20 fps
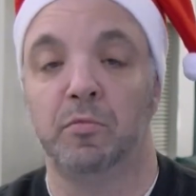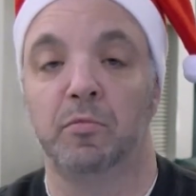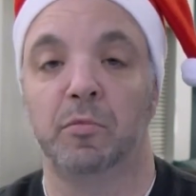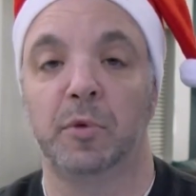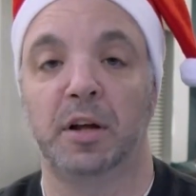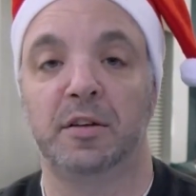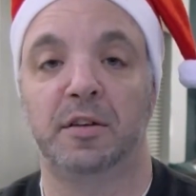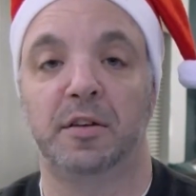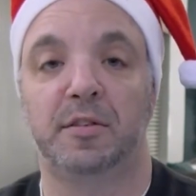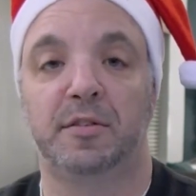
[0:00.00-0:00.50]

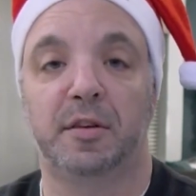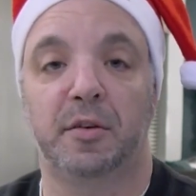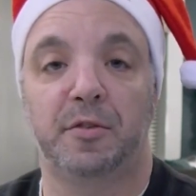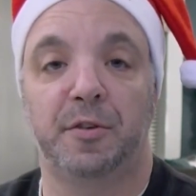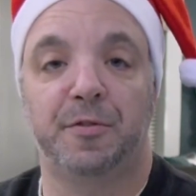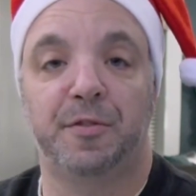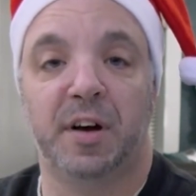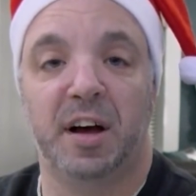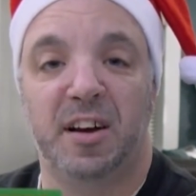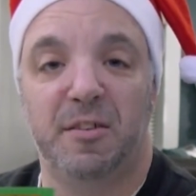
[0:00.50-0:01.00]

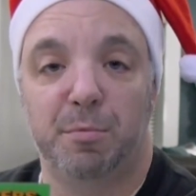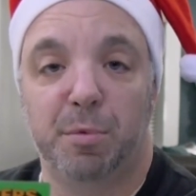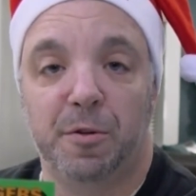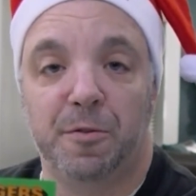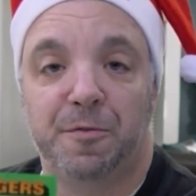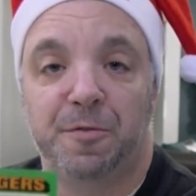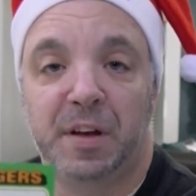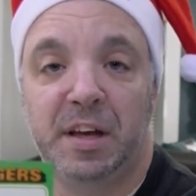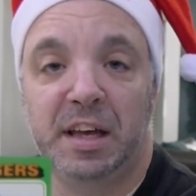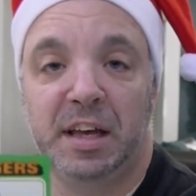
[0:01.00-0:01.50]
1975, Bill
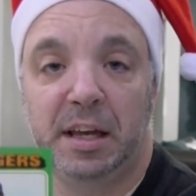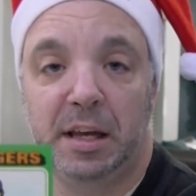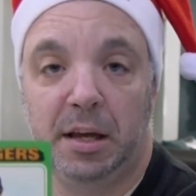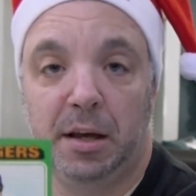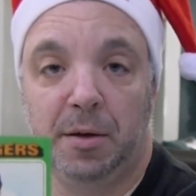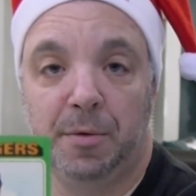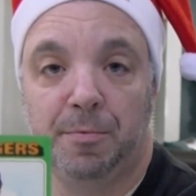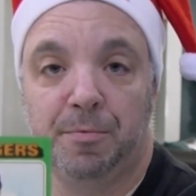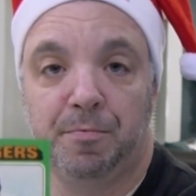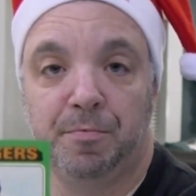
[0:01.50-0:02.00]

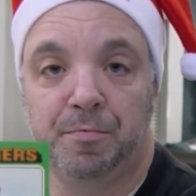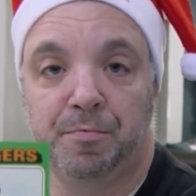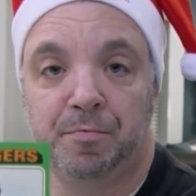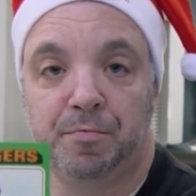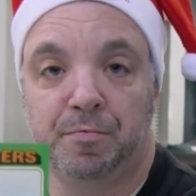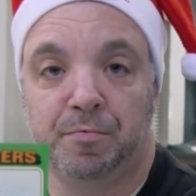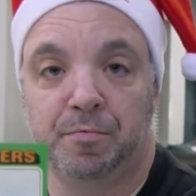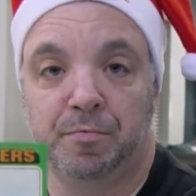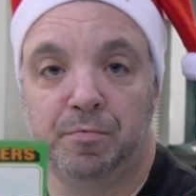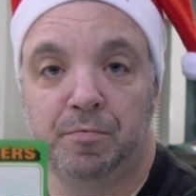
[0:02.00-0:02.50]
Fahey.
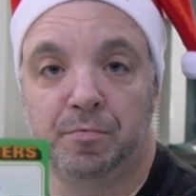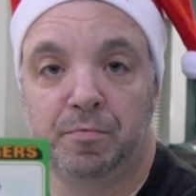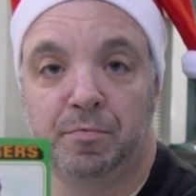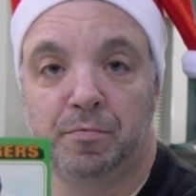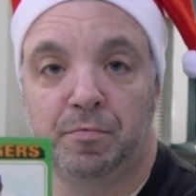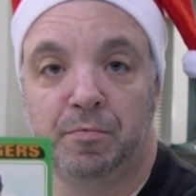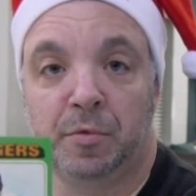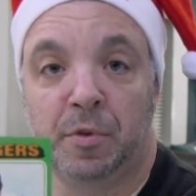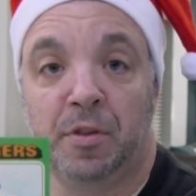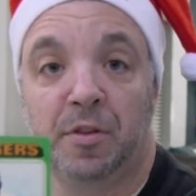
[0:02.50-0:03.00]

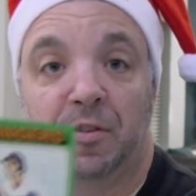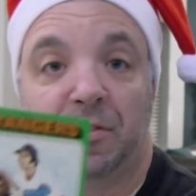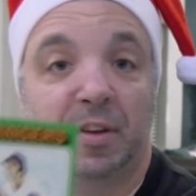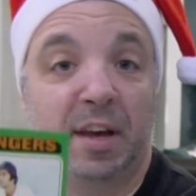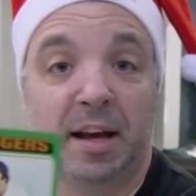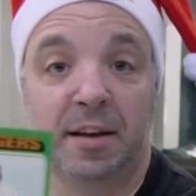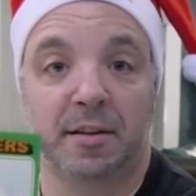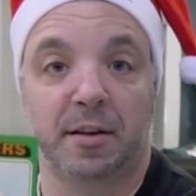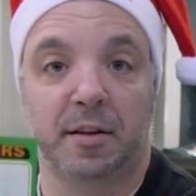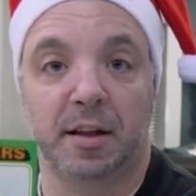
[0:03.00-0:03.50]
The
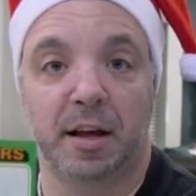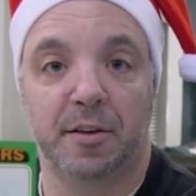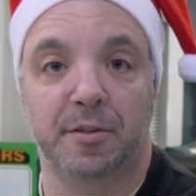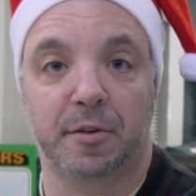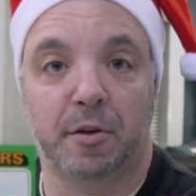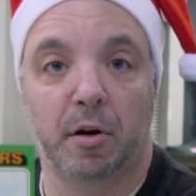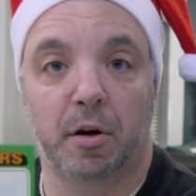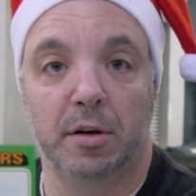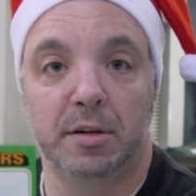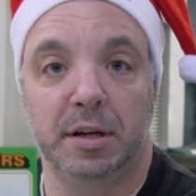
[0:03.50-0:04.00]
second to
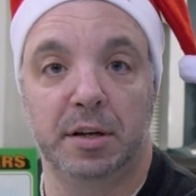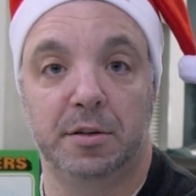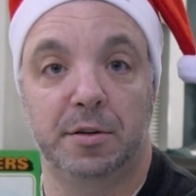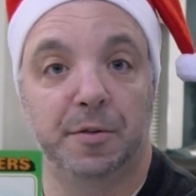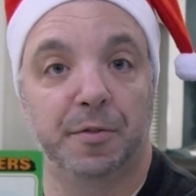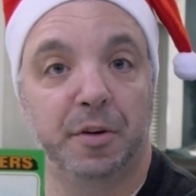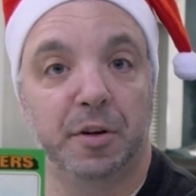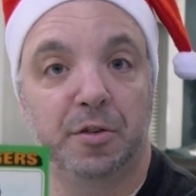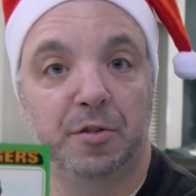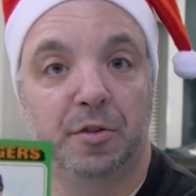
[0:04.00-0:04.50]
last card I need to
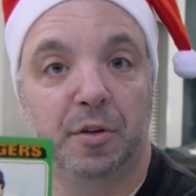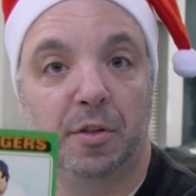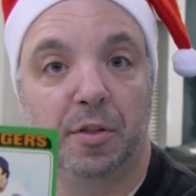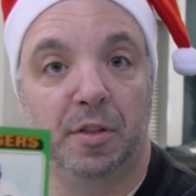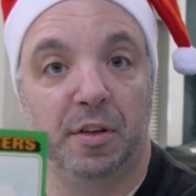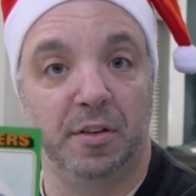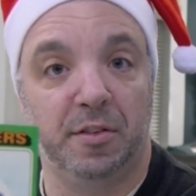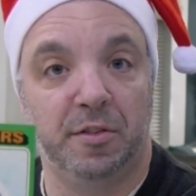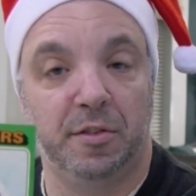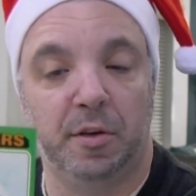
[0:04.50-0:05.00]
finish
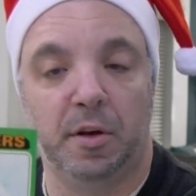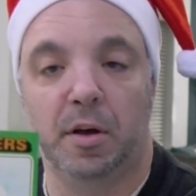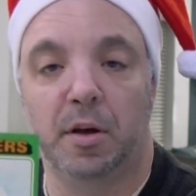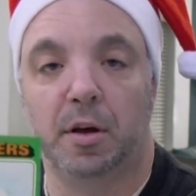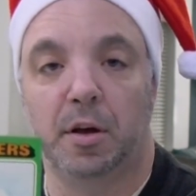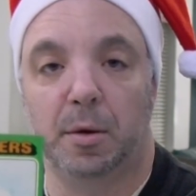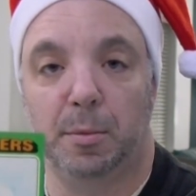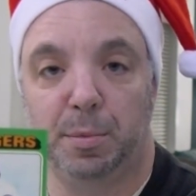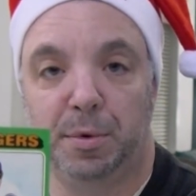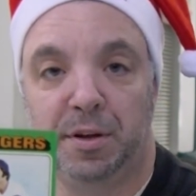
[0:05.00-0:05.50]
this
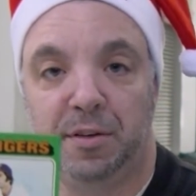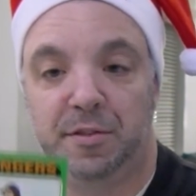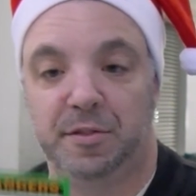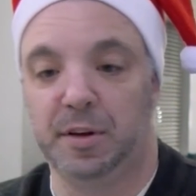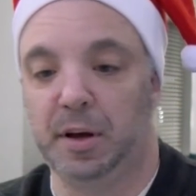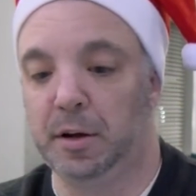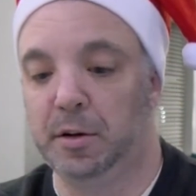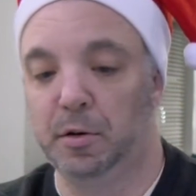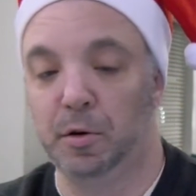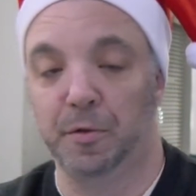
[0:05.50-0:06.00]
complete
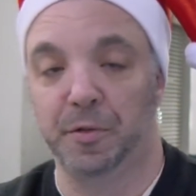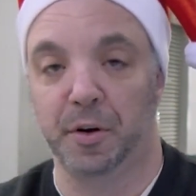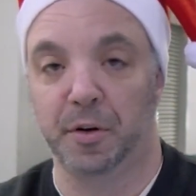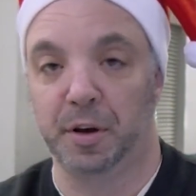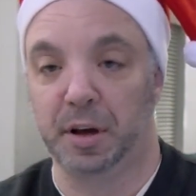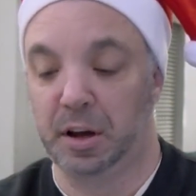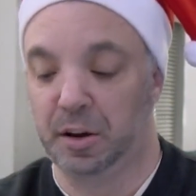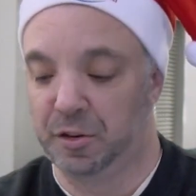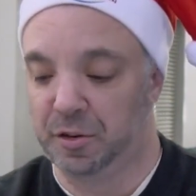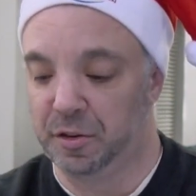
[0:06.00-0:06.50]
set. No
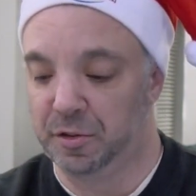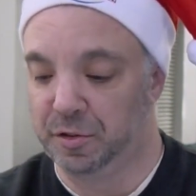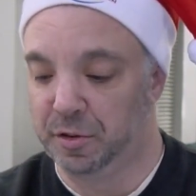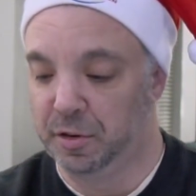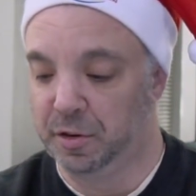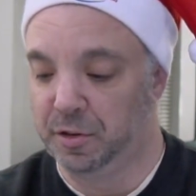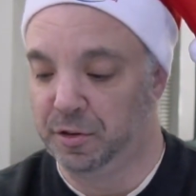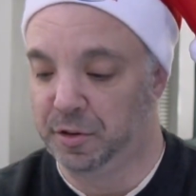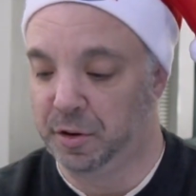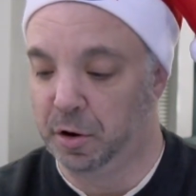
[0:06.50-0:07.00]
variations in
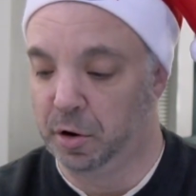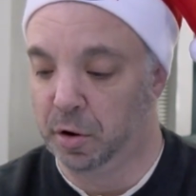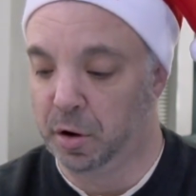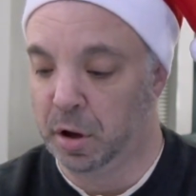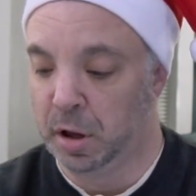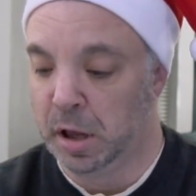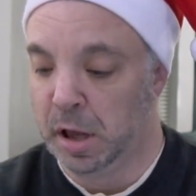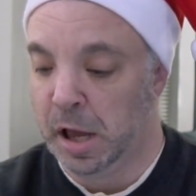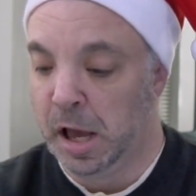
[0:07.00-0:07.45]
this year.